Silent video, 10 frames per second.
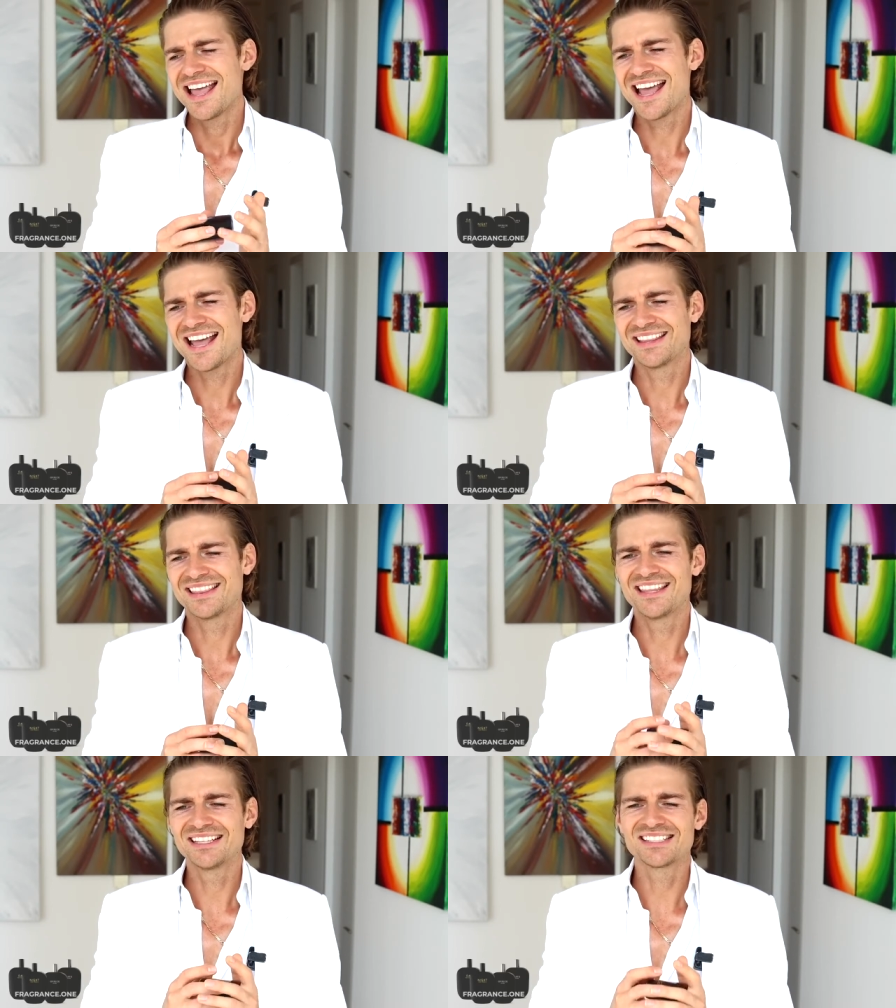
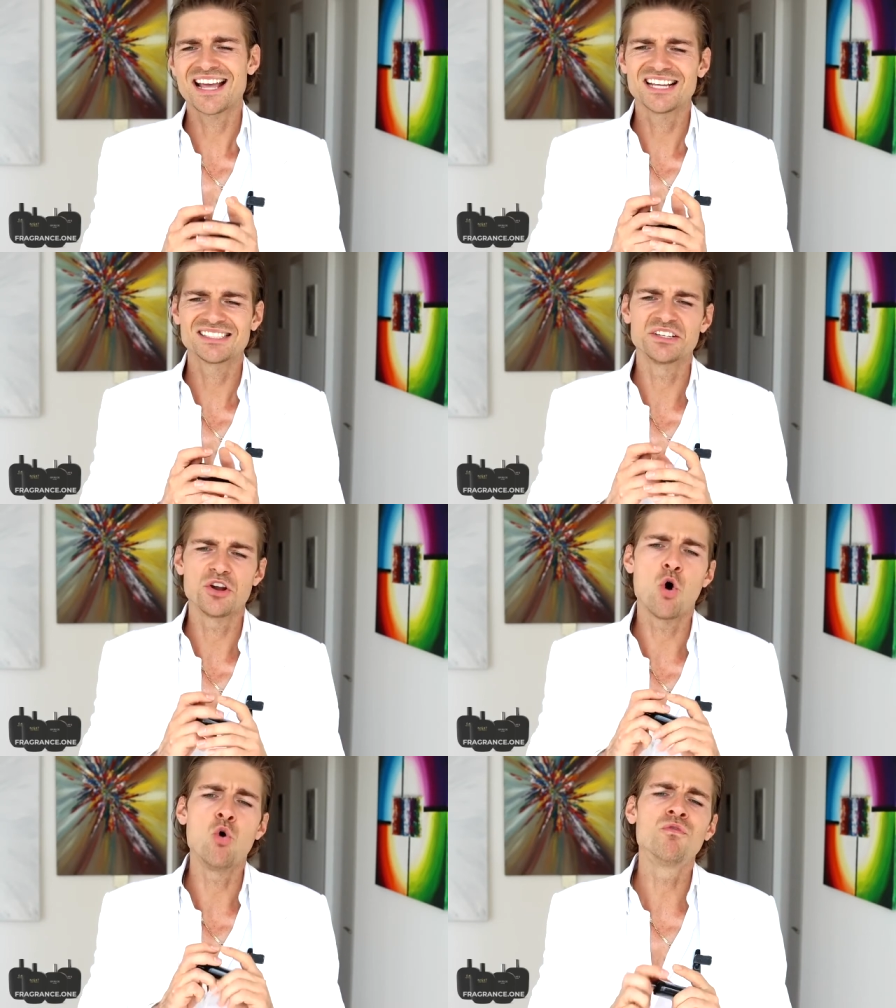And this has
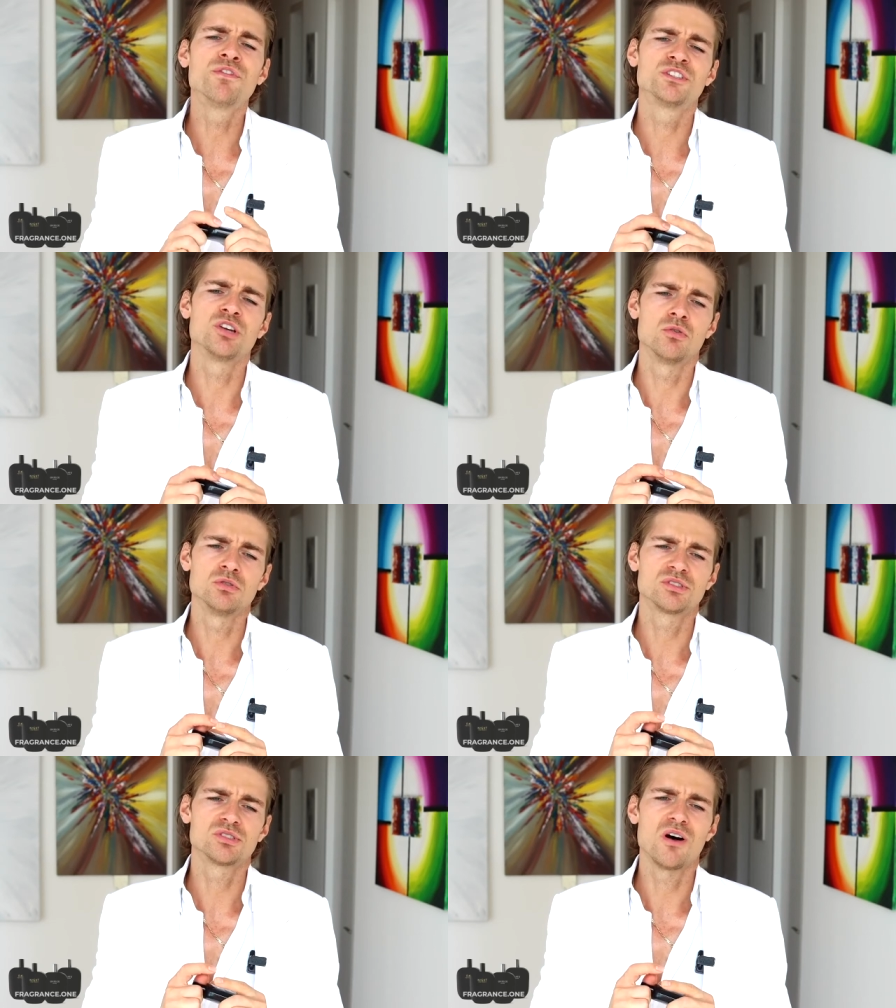an
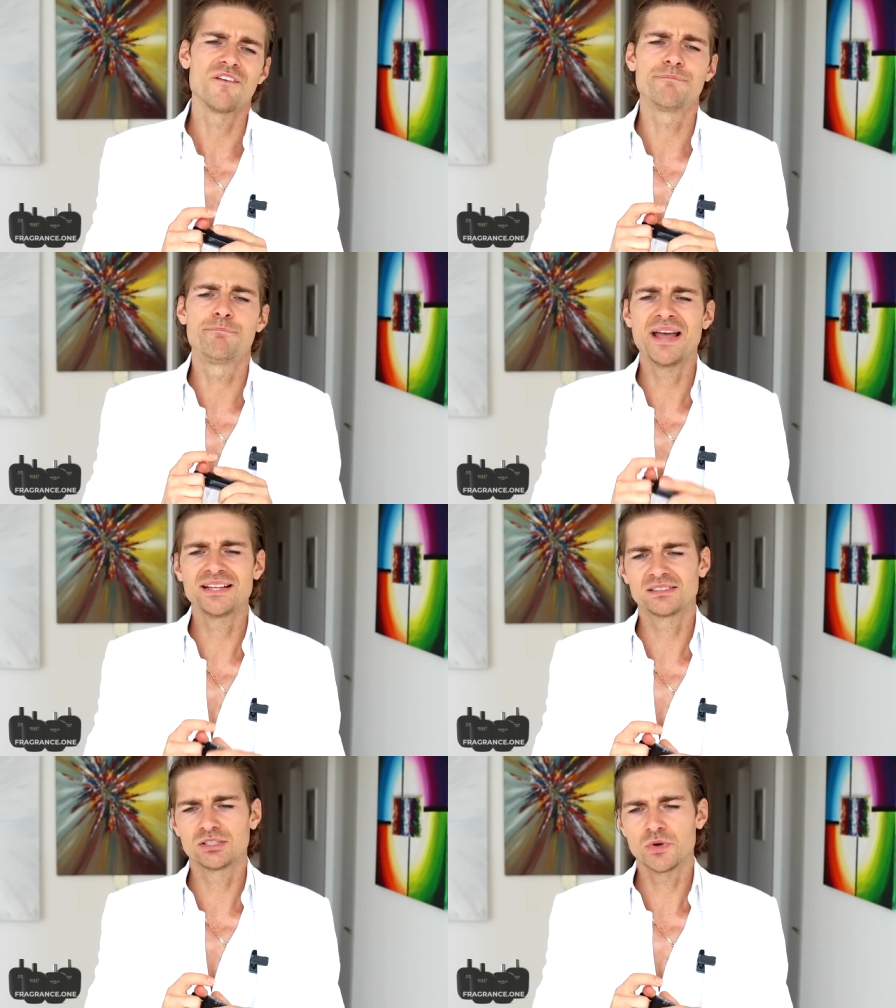overdose of
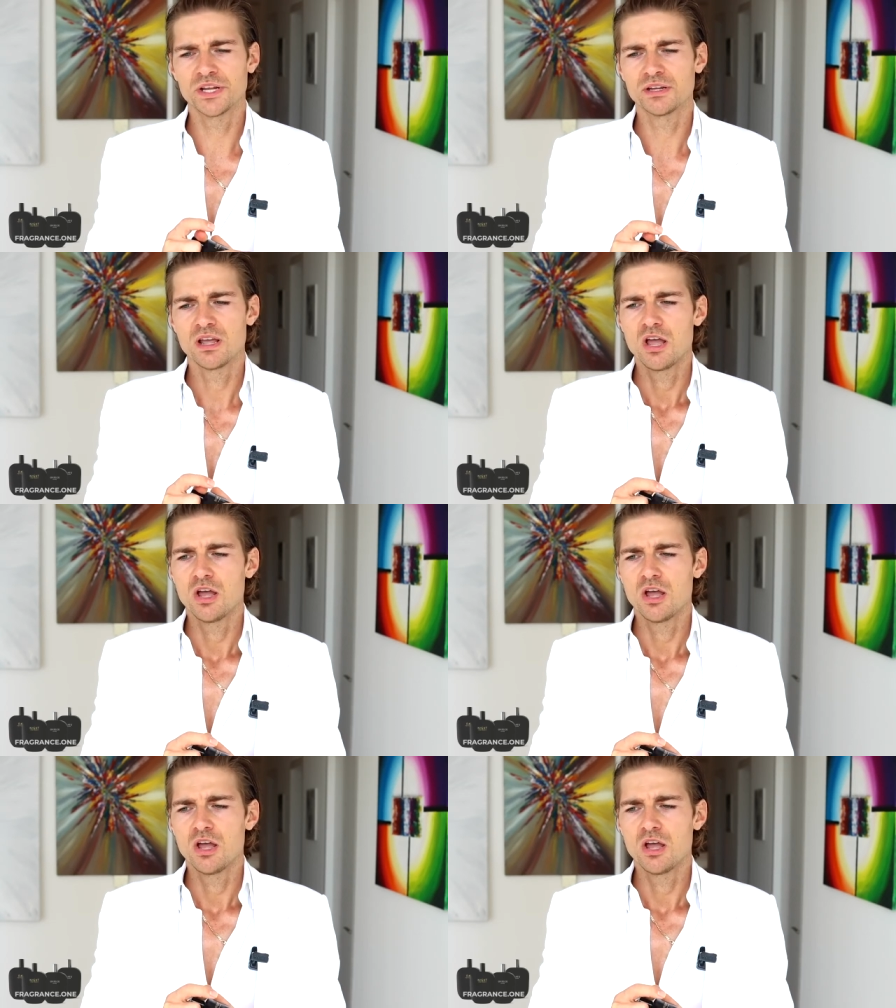benzoin,